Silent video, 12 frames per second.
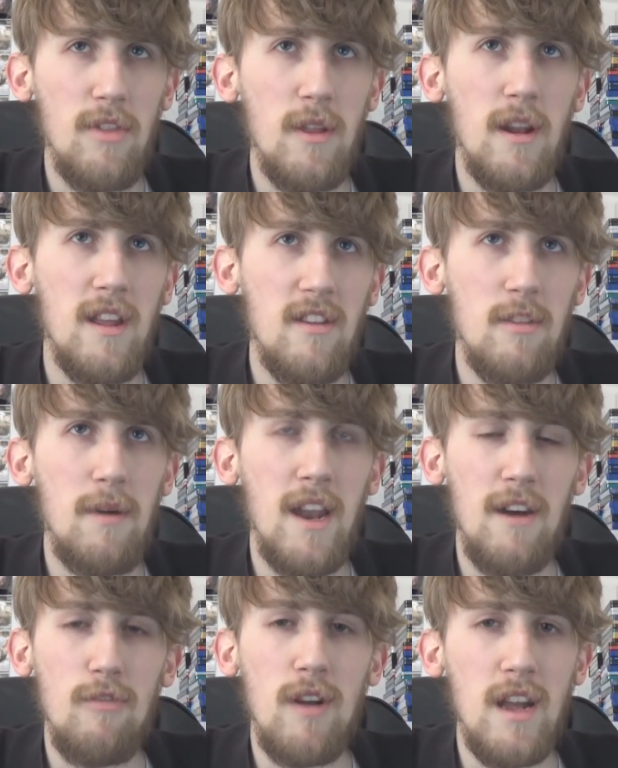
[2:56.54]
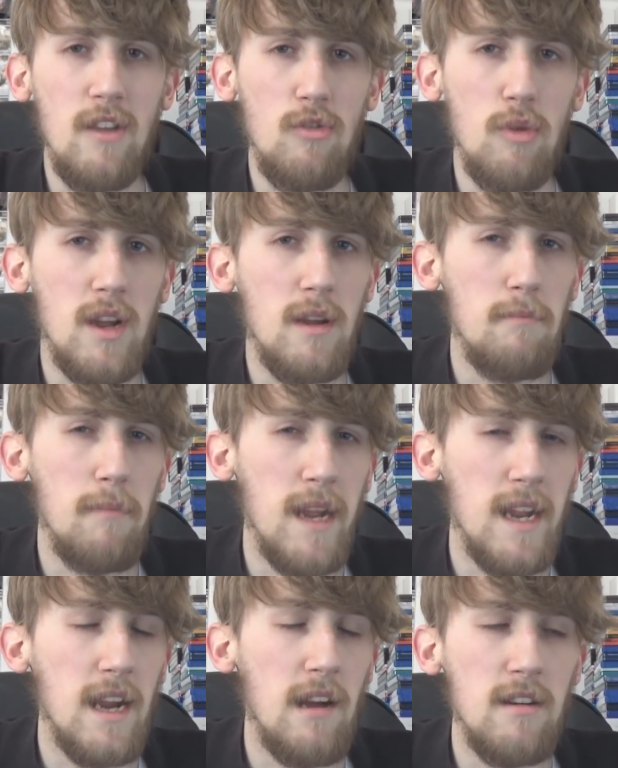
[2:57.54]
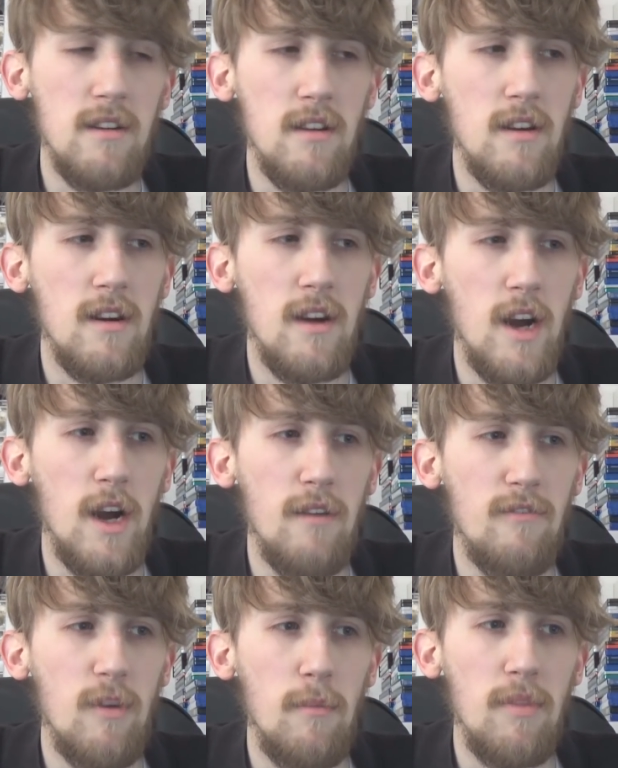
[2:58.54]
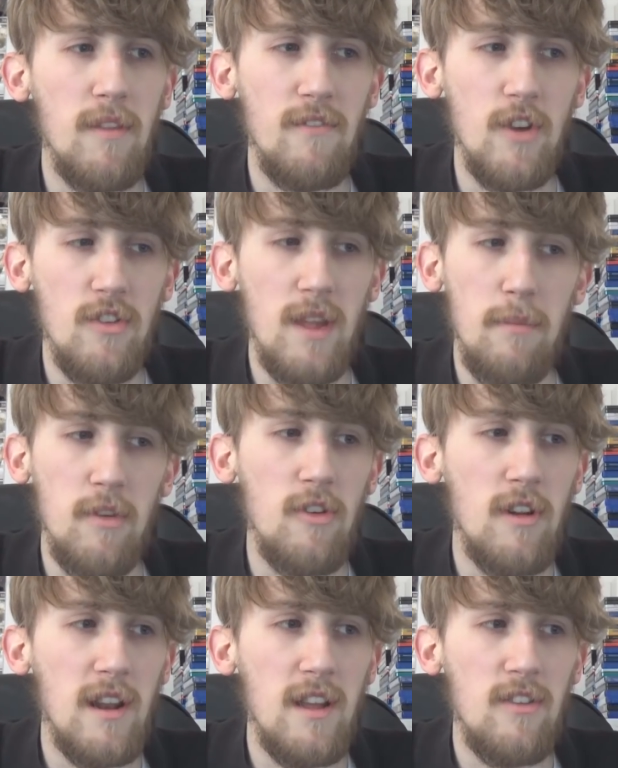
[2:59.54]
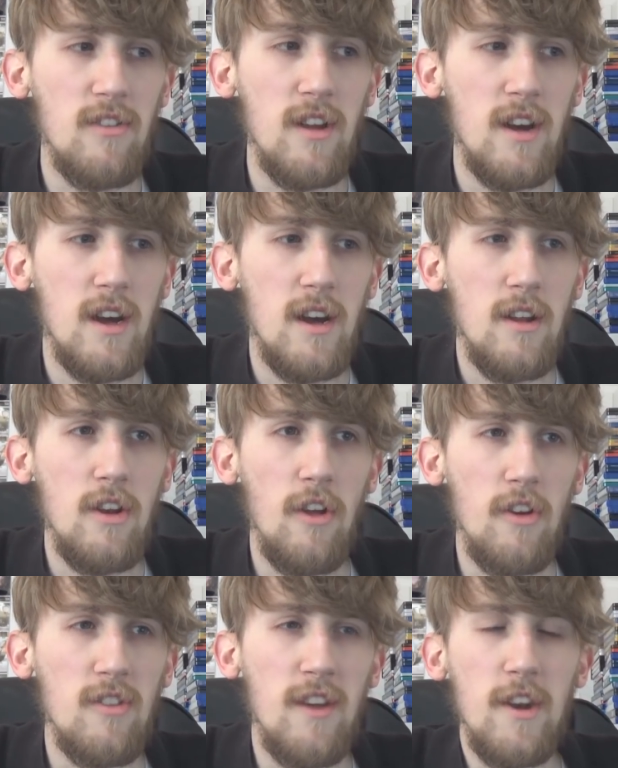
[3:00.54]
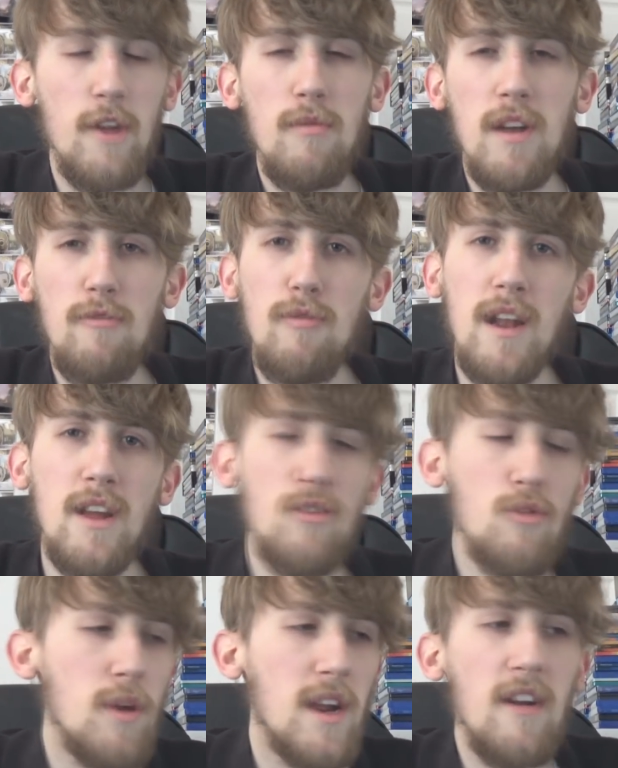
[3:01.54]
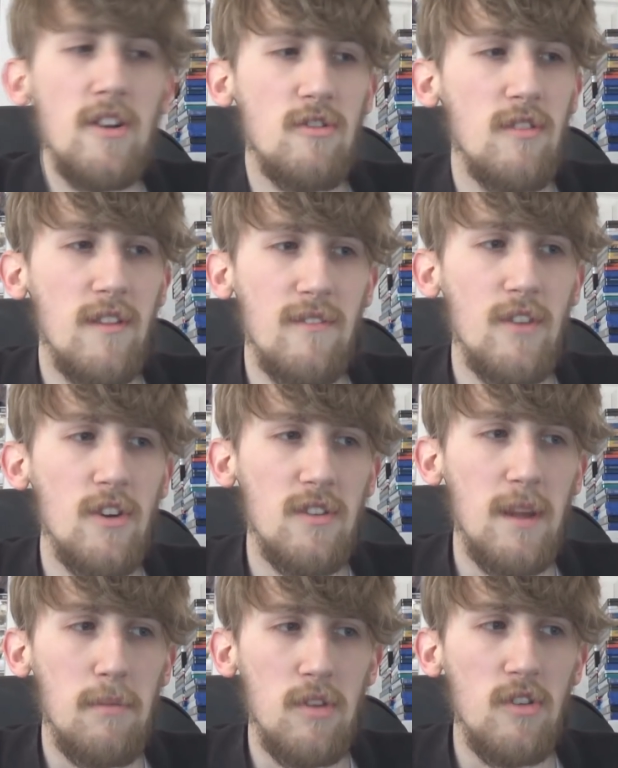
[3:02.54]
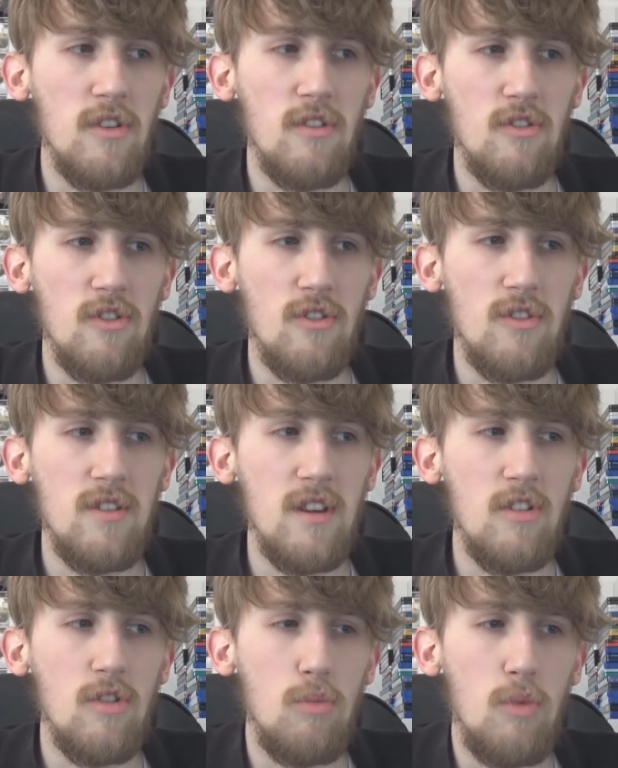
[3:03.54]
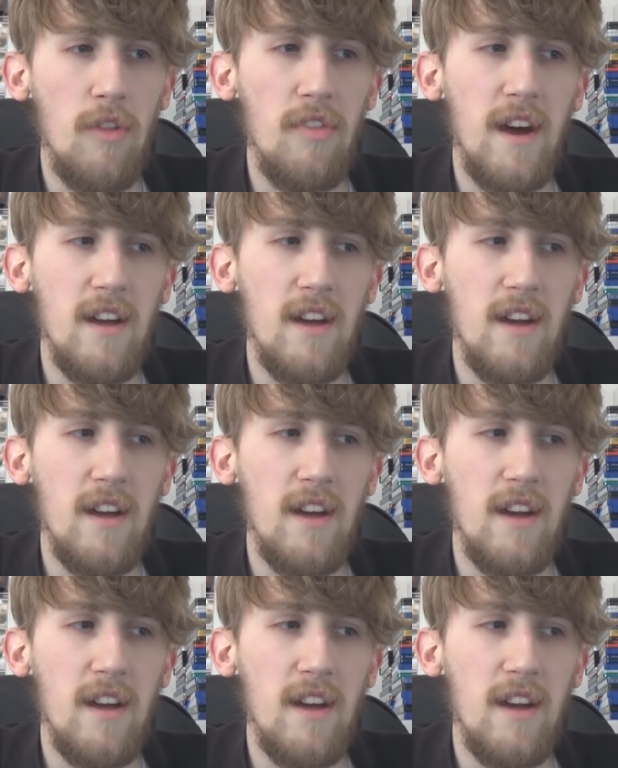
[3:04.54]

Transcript: amount I've related to a main character from the first episode, at least. Not because I don't really relate to a character in the first episode, it's just she's the one